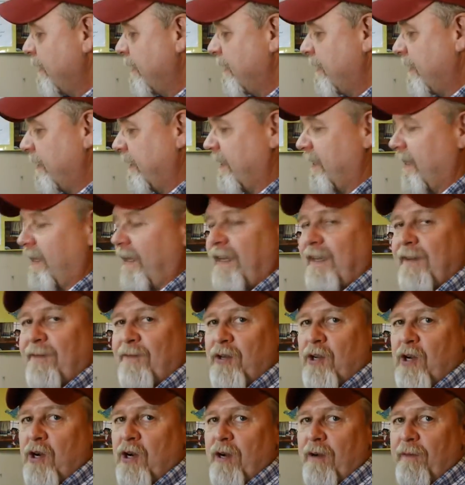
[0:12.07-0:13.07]
I got a gift
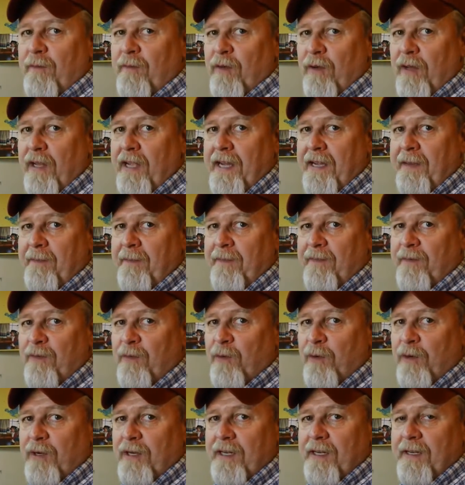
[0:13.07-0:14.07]
card
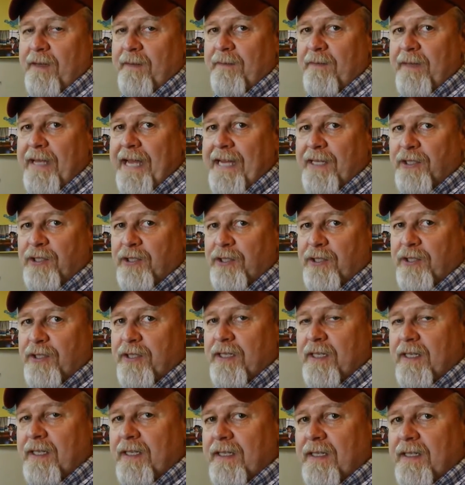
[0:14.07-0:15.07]
for Natchez,
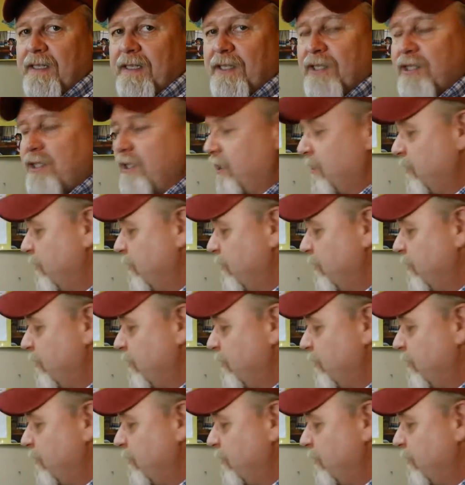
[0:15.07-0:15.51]
so